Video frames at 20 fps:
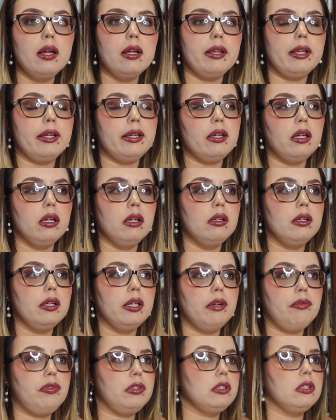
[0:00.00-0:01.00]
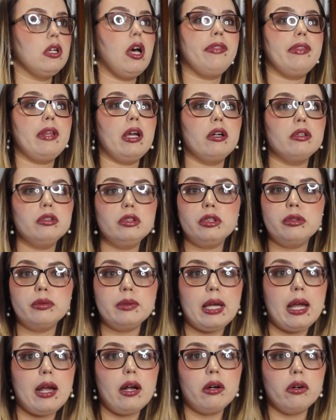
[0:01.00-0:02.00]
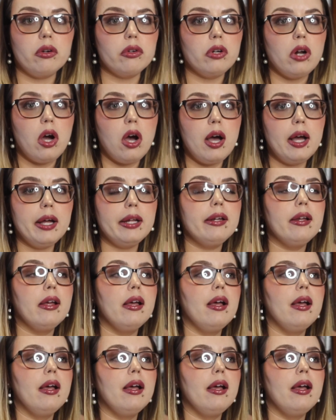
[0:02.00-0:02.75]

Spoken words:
Like, if it's not there, do you care or not?